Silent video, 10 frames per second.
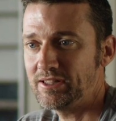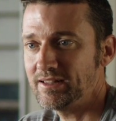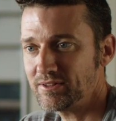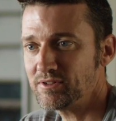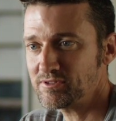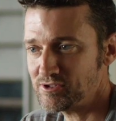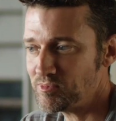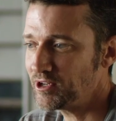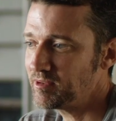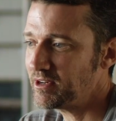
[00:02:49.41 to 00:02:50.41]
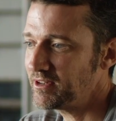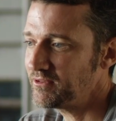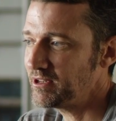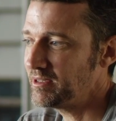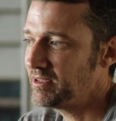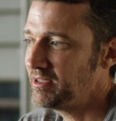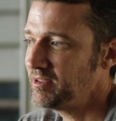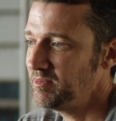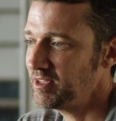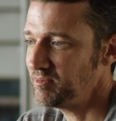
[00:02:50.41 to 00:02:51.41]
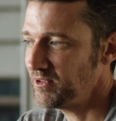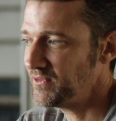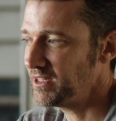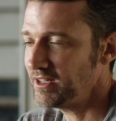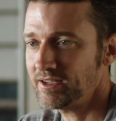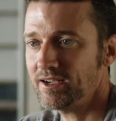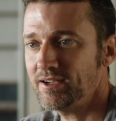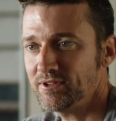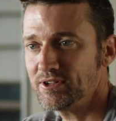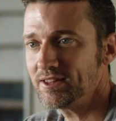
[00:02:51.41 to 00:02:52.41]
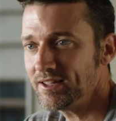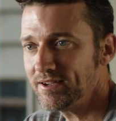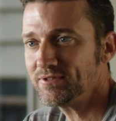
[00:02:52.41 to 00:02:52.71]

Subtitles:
Like, those are an important part of what makes me feel like I have a good life